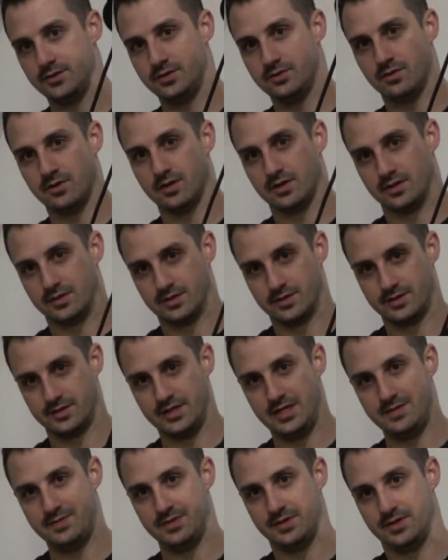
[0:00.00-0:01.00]
you are
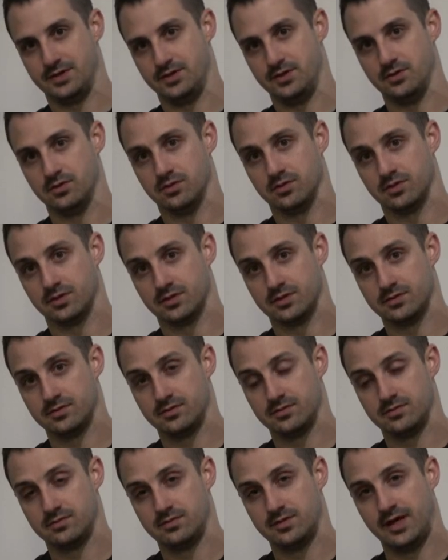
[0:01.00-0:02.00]
keeping your
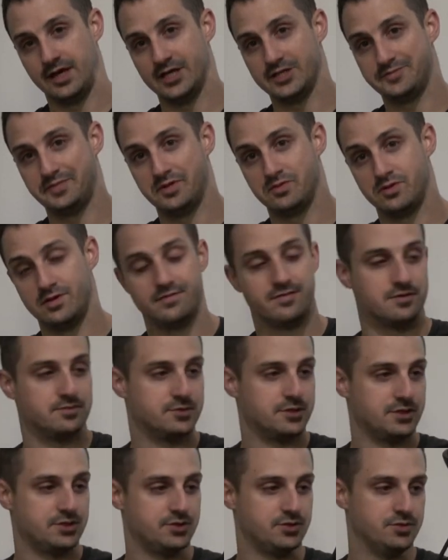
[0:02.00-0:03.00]
HP
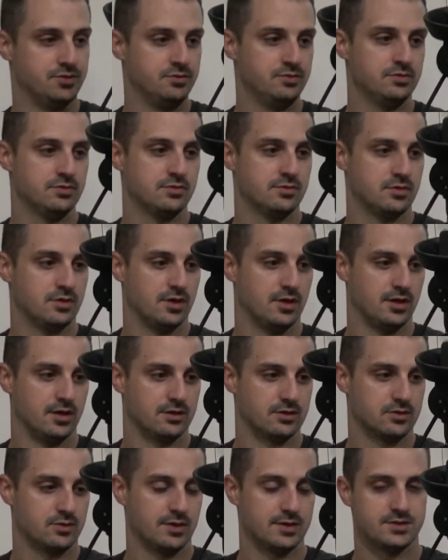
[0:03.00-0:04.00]
VRGE 2,
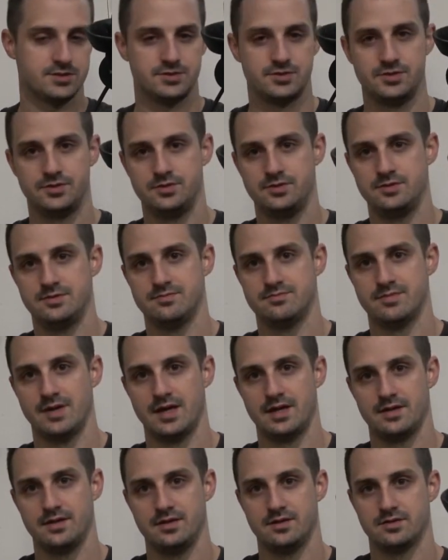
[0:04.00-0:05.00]
Quest 2,
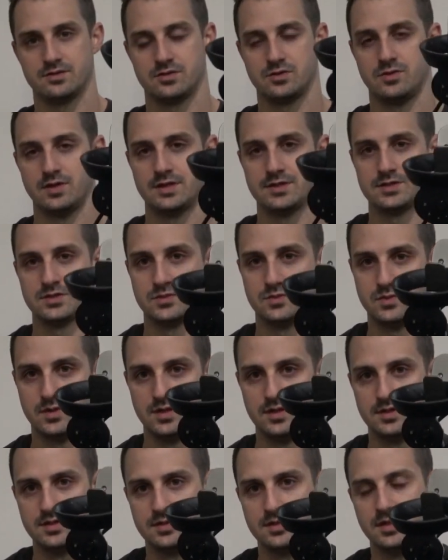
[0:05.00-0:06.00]
Meta, Quest
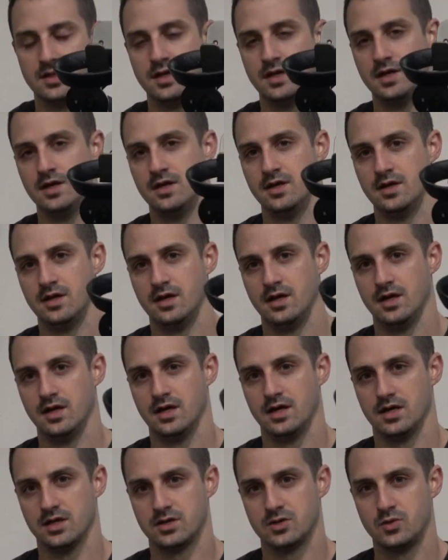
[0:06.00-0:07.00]
1,
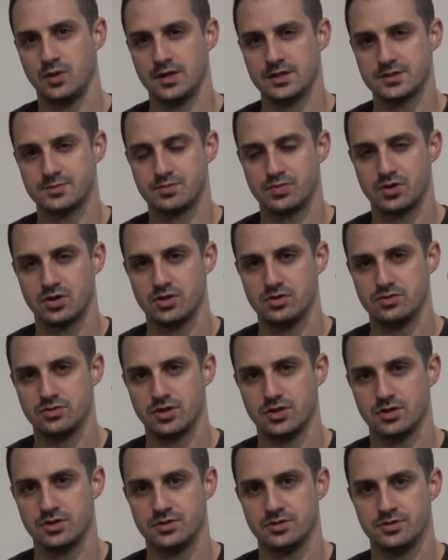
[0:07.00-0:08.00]
Quest Pro
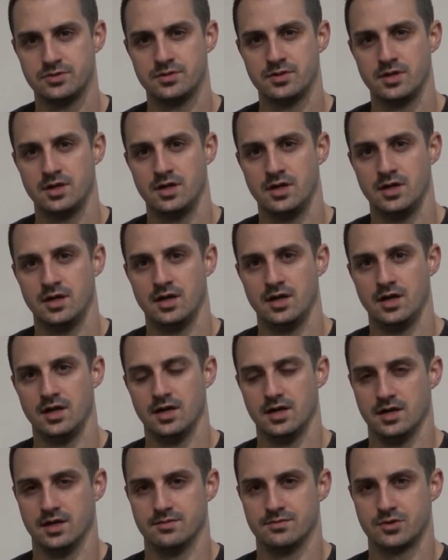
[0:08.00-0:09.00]
Go,
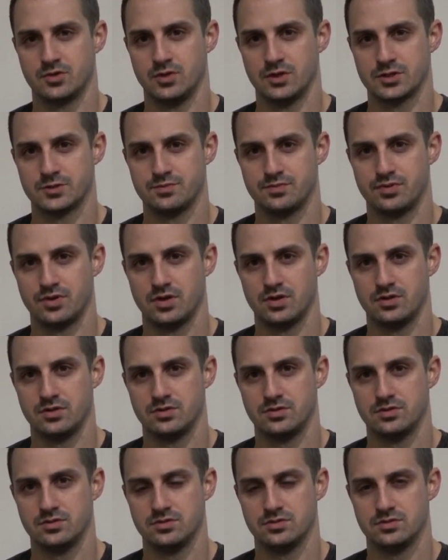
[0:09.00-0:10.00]
Quest
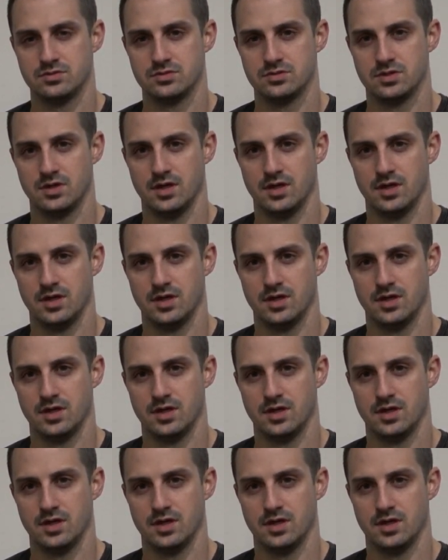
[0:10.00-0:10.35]
Pro,